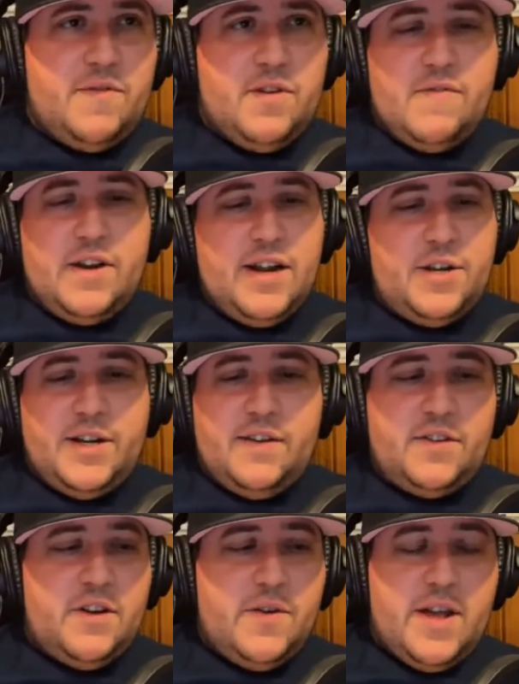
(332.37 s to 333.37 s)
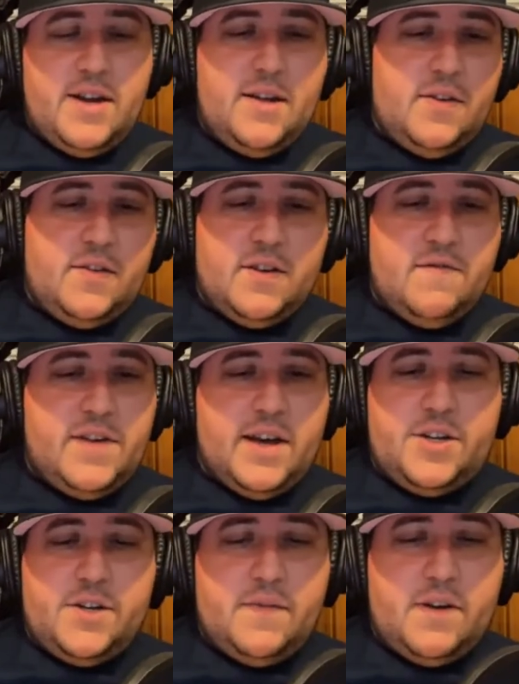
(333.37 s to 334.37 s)
If you ever get a chance to go to any of these
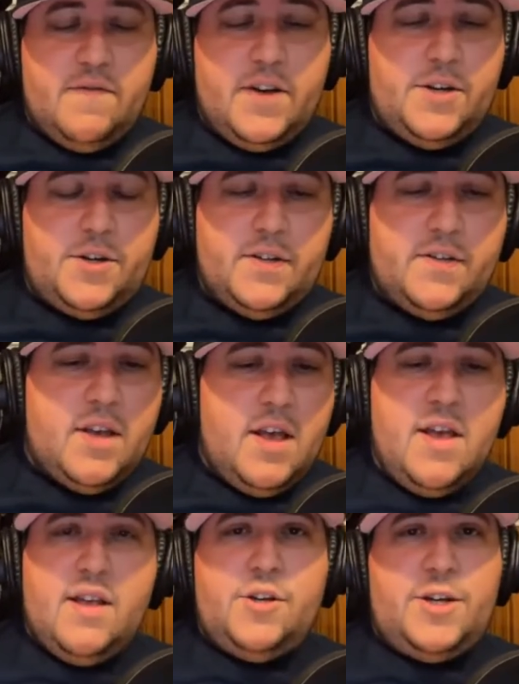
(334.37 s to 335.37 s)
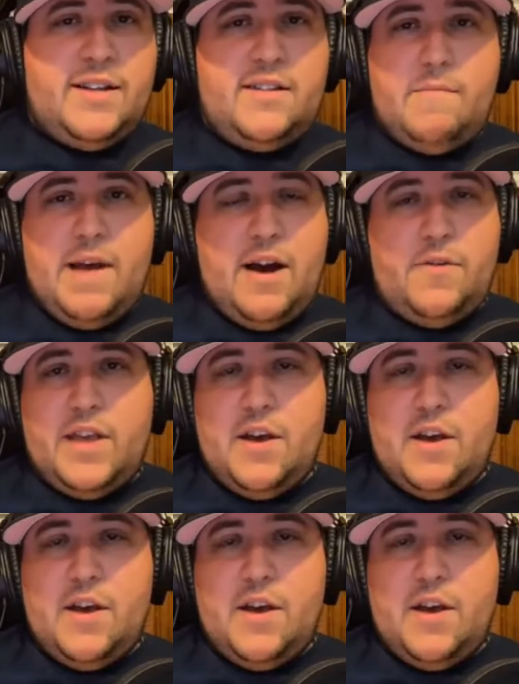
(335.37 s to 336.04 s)
conventions, check them out.